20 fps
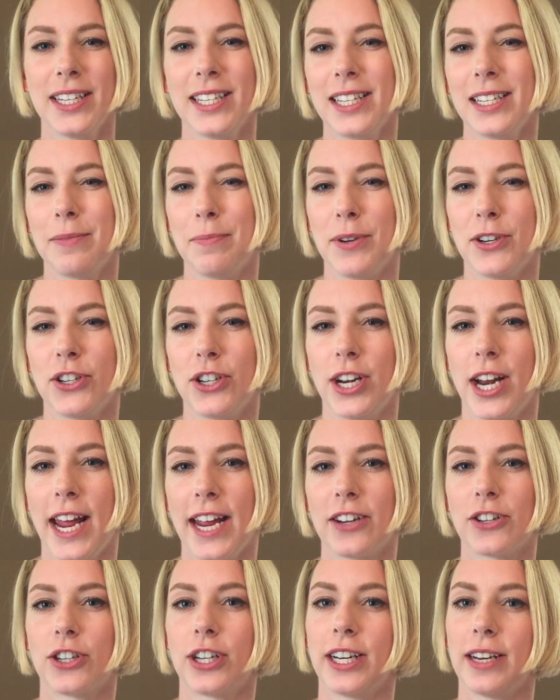does this mission
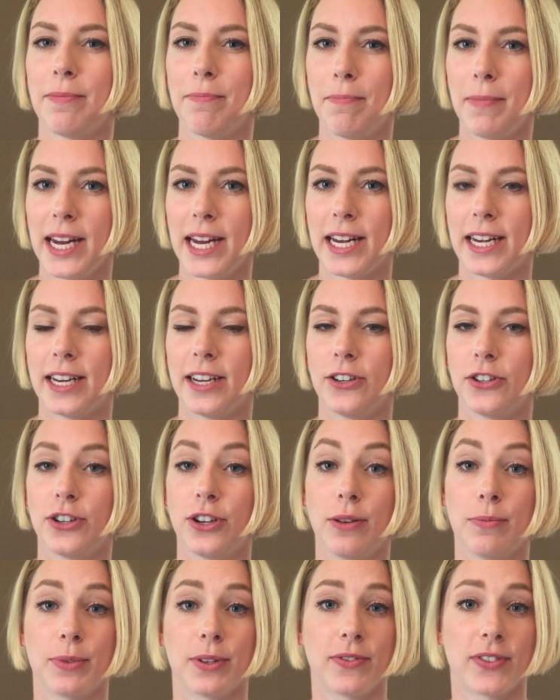actually mean in
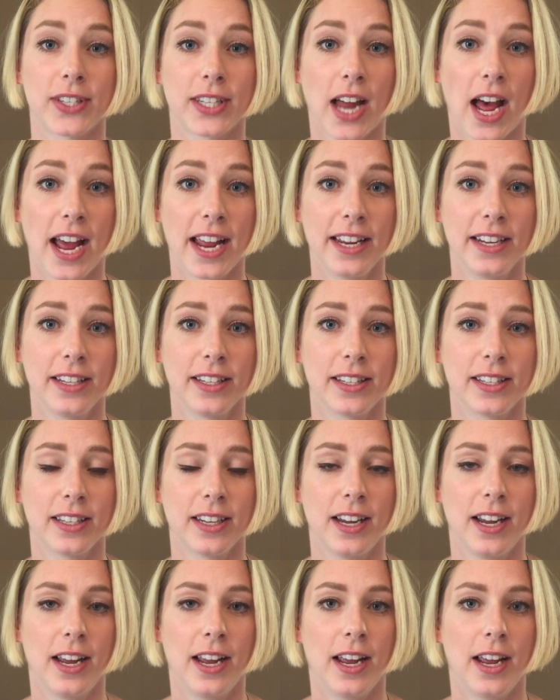terms of science,
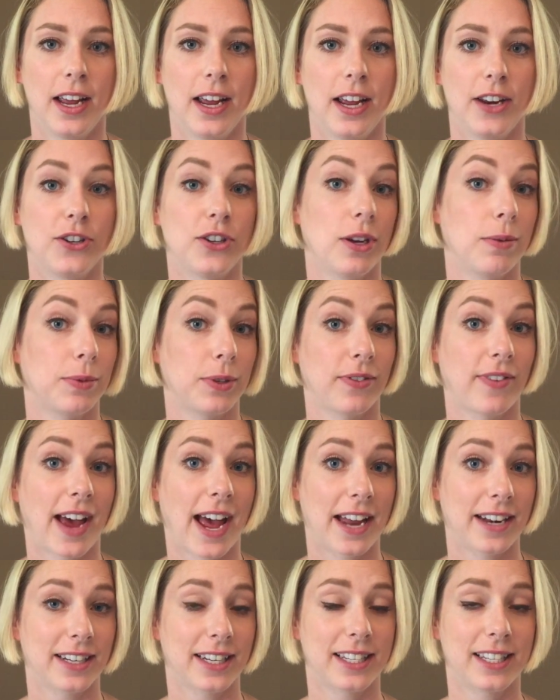in terms of our
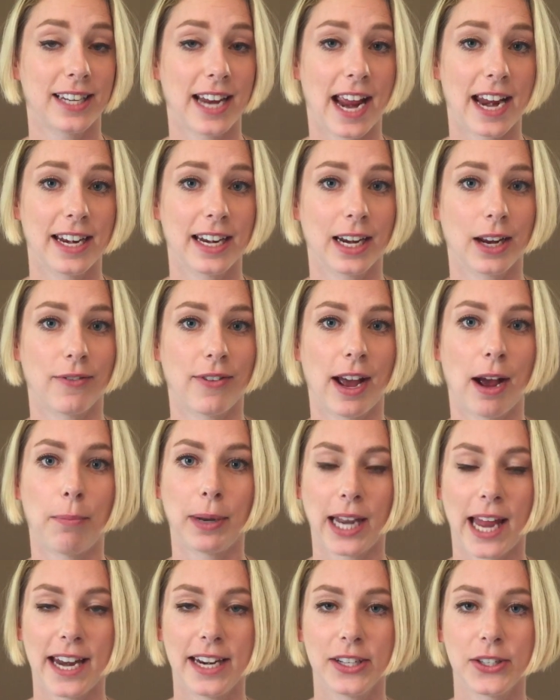understanding of how
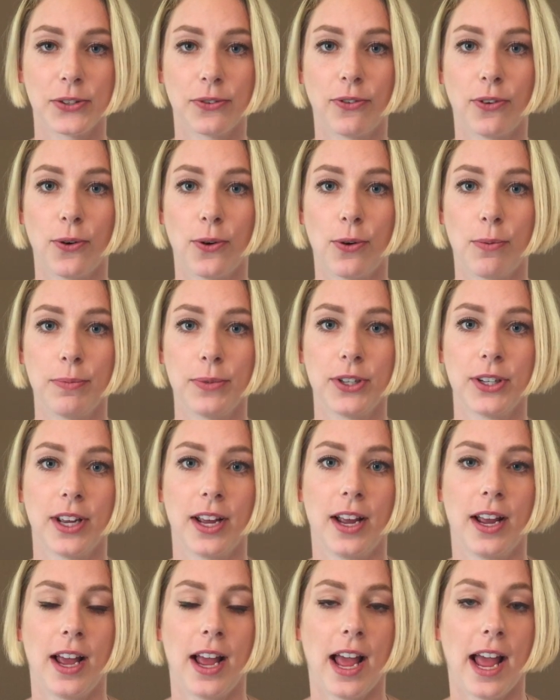planets formed,
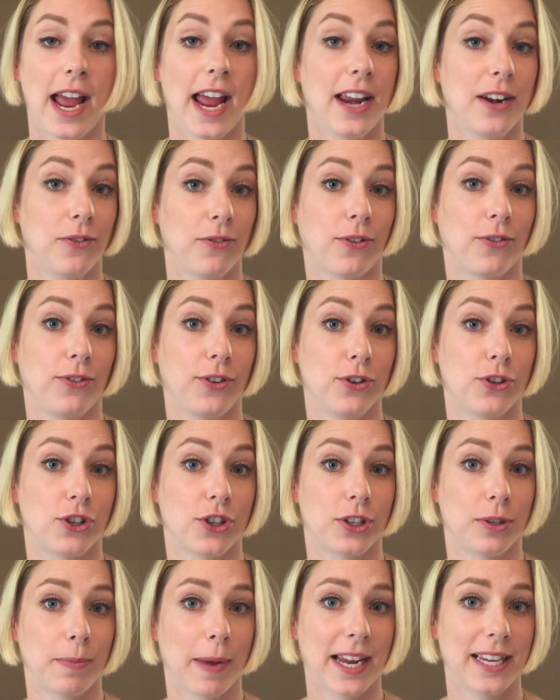and for future
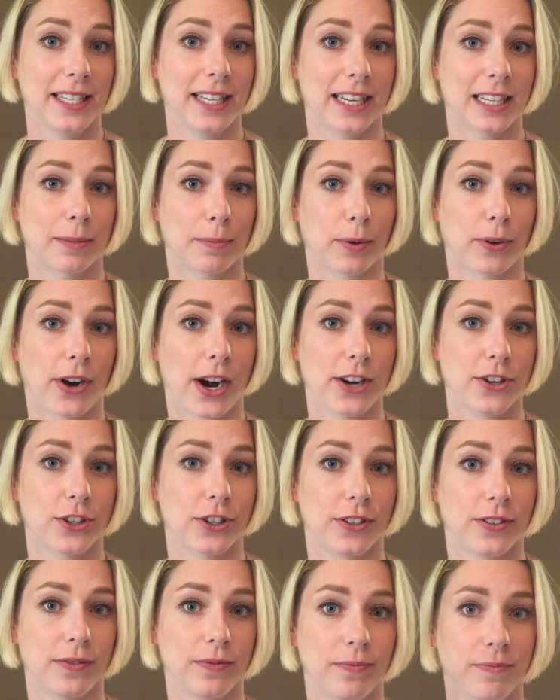space
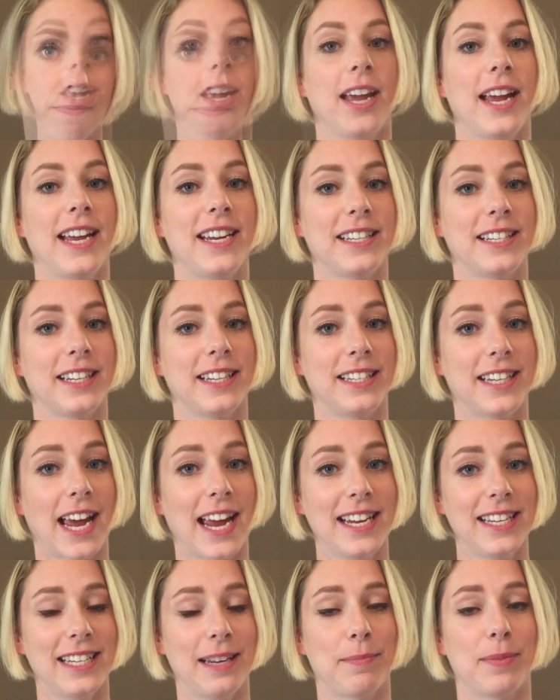exploration? In
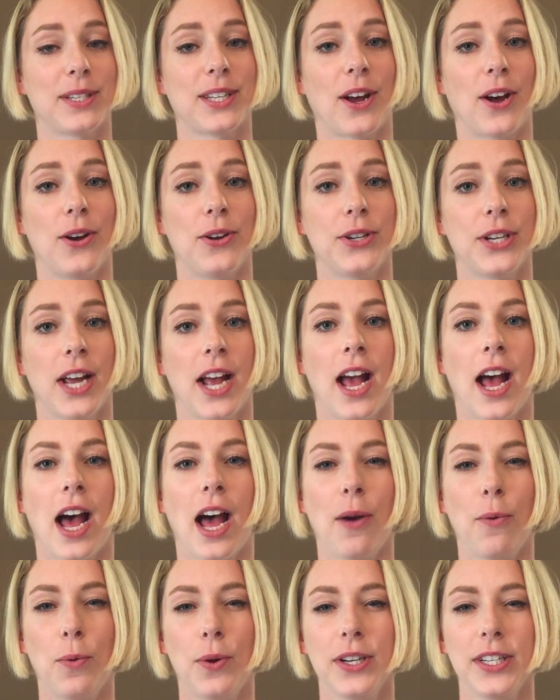today's episode,
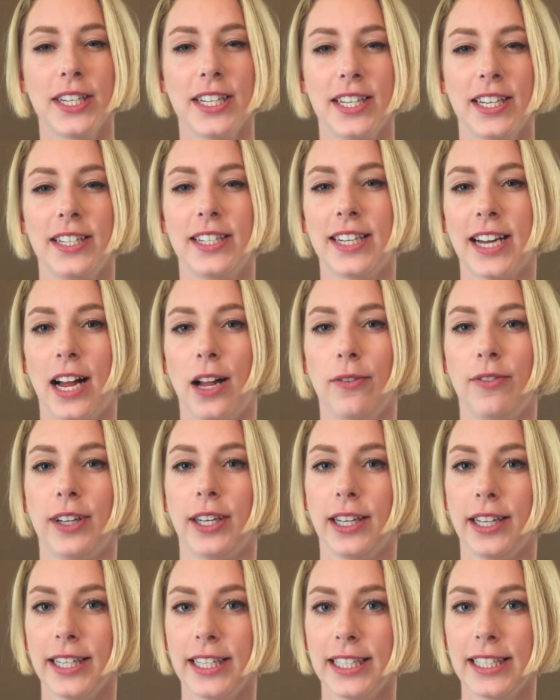I wanted to delve a
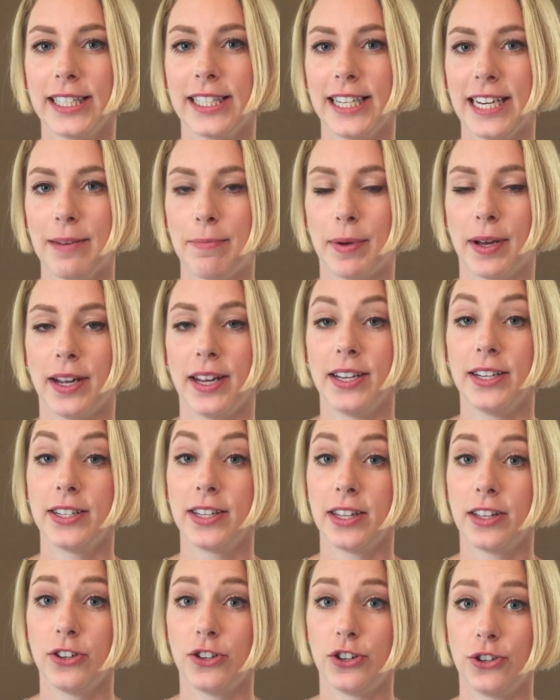little deeper
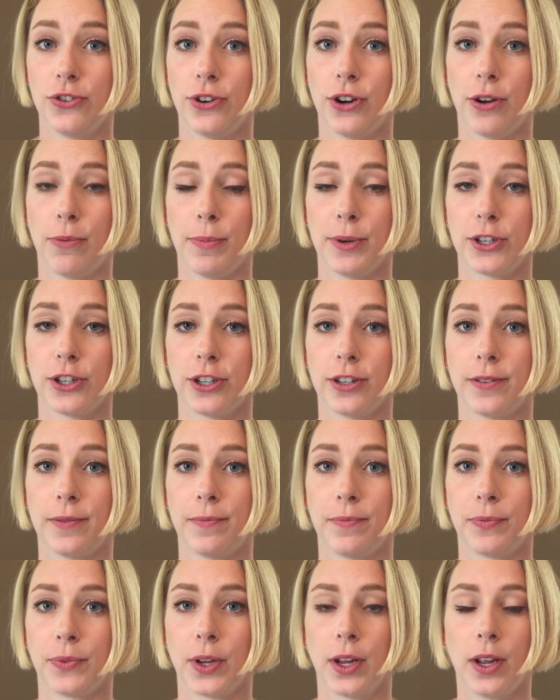into the Juno mission,